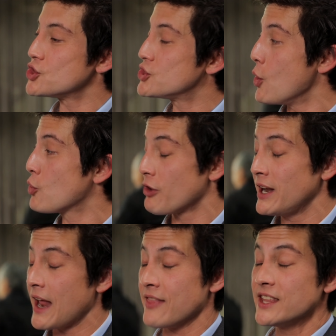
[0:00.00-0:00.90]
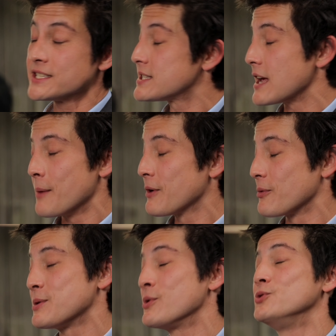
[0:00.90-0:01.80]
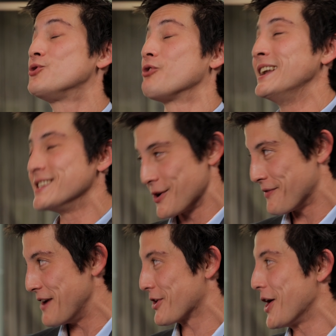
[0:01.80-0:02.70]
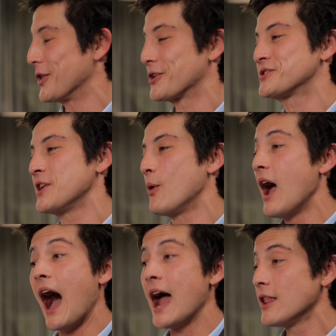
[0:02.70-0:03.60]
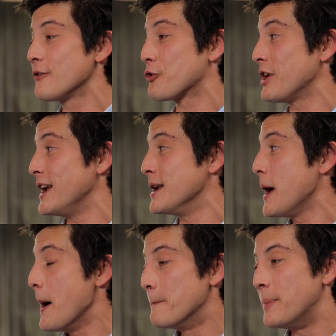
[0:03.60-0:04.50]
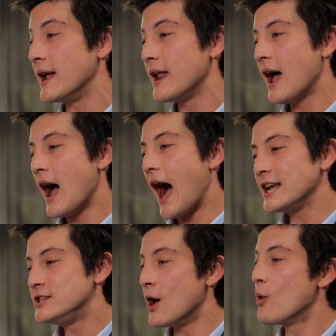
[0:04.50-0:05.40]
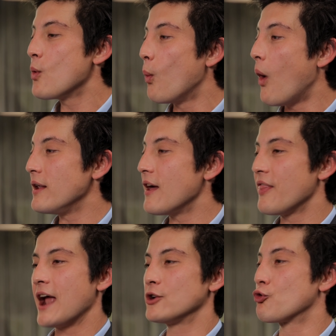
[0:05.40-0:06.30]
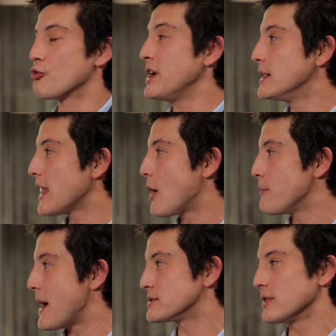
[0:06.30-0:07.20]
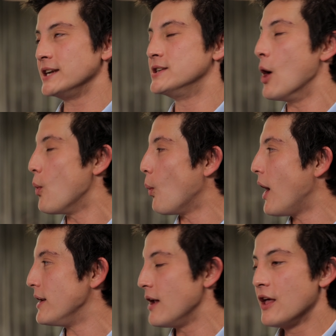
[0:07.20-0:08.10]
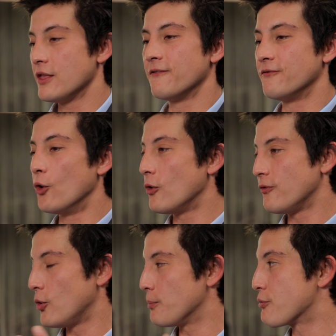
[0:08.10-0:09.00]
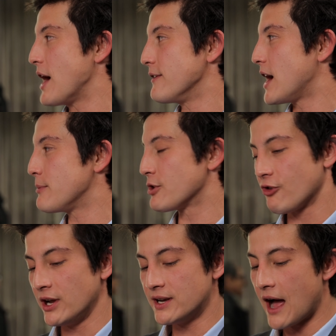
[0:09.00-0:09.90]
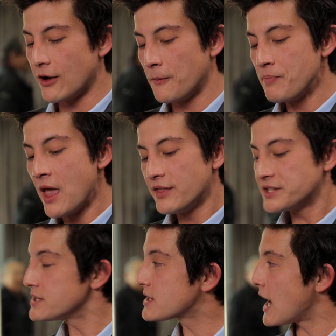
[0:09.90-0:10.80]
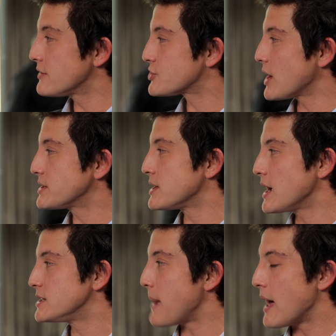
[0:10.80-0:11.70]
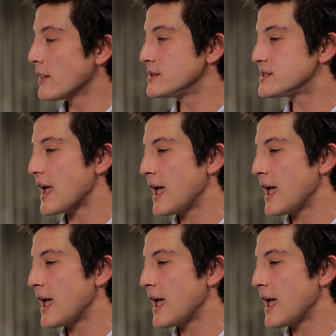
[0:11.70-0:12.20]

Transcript: so green. And this is coming from someone whose green is their favorite color. So I love no. Oh. green, but I don't want that green loud bezel. I don't want the full, full, bright, vibrant green mm dial. This just kind of strikes a nice balance.